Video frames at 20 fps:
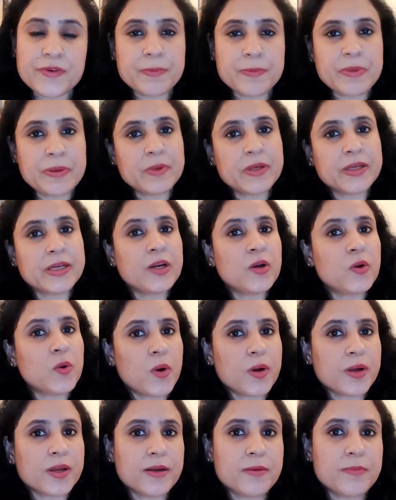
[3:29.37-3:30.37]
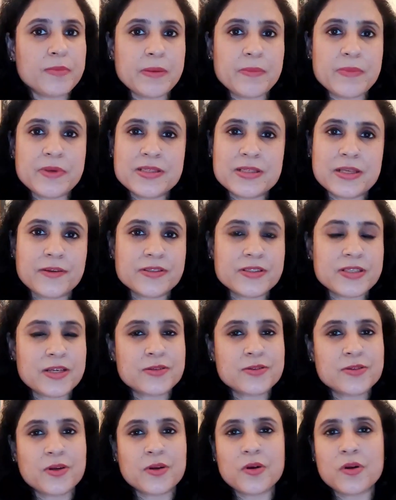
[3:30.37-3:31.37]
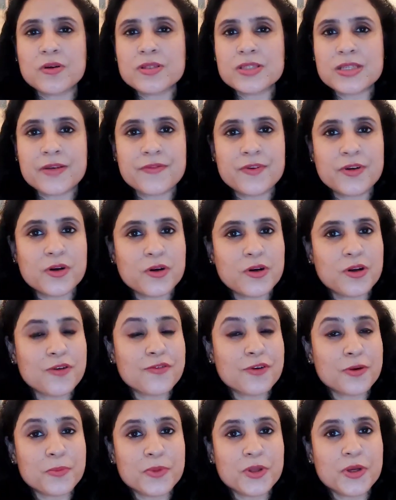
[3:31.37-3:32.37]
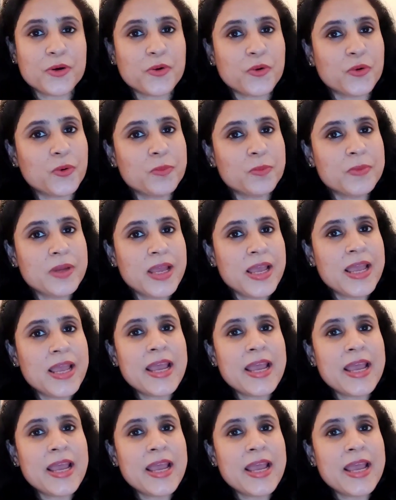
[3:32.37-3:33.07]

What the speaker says: where people can log in maybe 6 o'clock, 7 o'clock from their home,